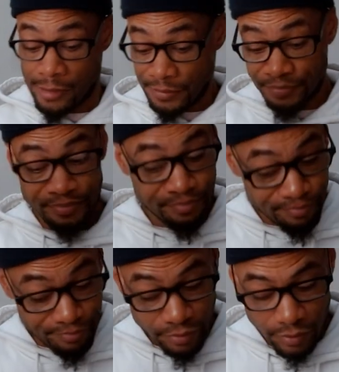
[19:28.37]
But
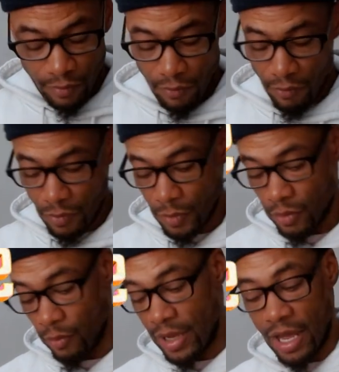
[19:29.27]

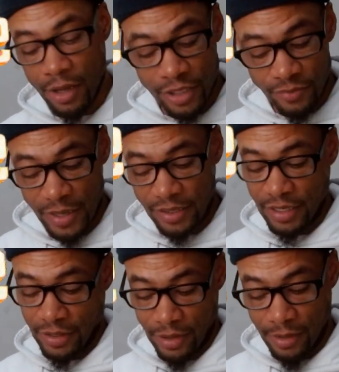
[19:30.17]
we got unexpected
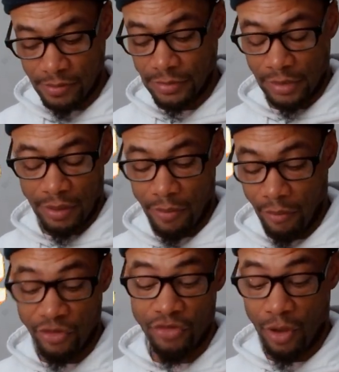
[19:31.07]
income.
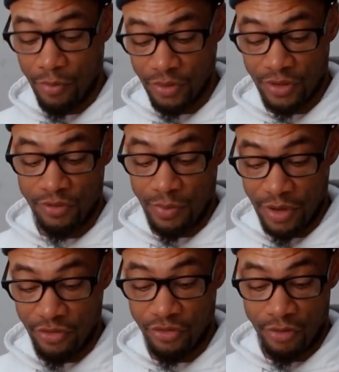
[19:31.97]
We're just gonna put this
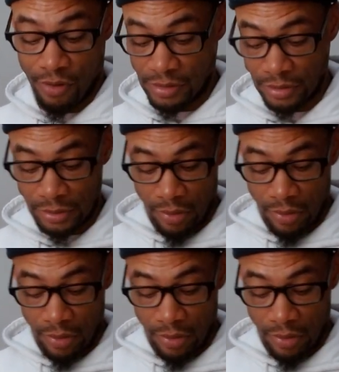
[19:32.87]
bitch.